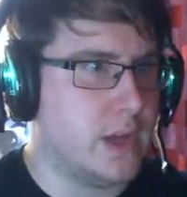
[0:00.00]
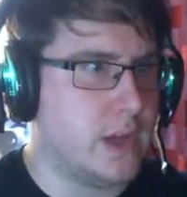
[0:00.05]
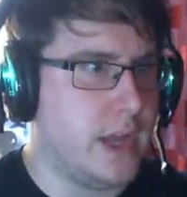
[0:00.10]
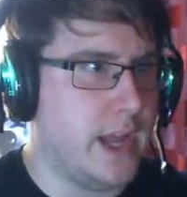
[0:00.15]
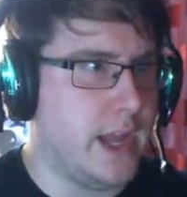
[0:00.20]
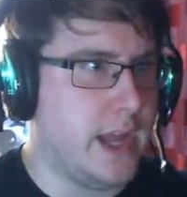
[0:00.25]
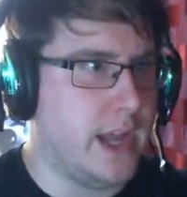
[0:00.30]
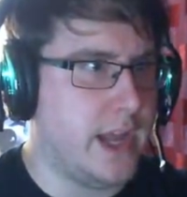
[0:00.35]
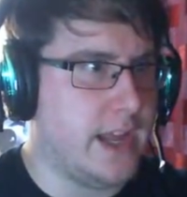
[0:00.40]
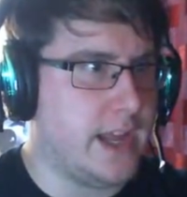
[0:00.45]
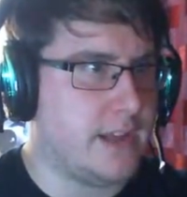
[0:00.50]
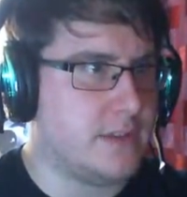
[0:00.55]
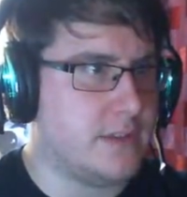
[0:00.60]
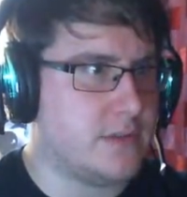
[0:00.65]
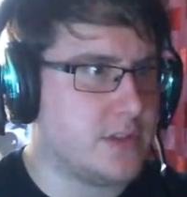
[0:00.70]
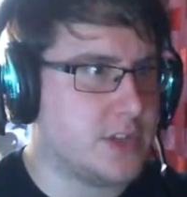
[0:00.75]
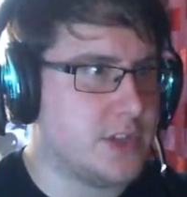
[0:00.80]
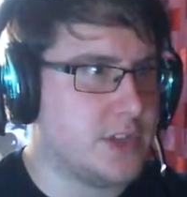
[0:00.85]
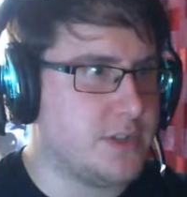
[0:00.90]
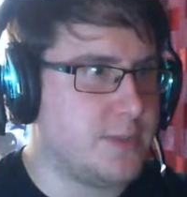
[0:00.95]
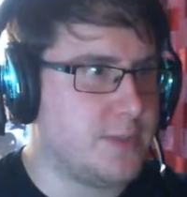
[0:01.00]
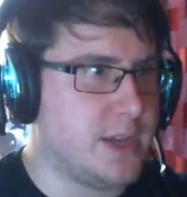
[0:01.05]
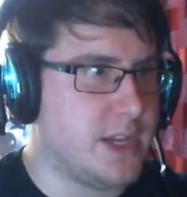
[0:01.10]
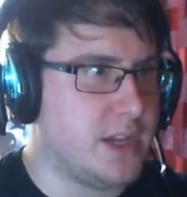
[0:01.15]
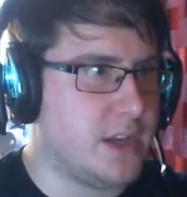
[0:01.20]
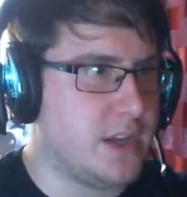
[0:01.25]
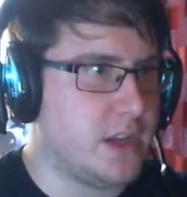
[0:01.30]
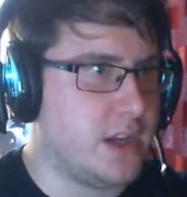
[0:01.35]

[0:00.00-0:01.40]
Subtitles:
Oh. Excuse me.